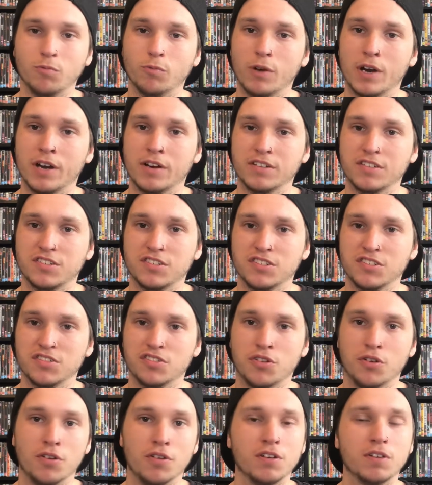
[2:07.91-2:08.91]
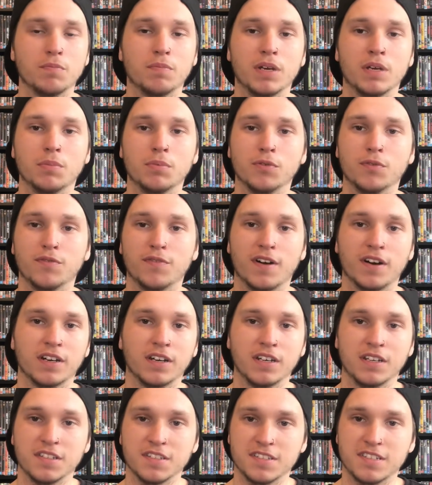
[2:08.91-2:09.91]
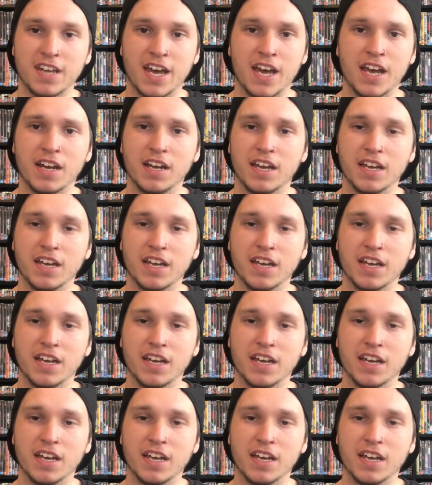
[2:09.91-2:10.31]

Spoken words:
where it's just turning people fucking insane.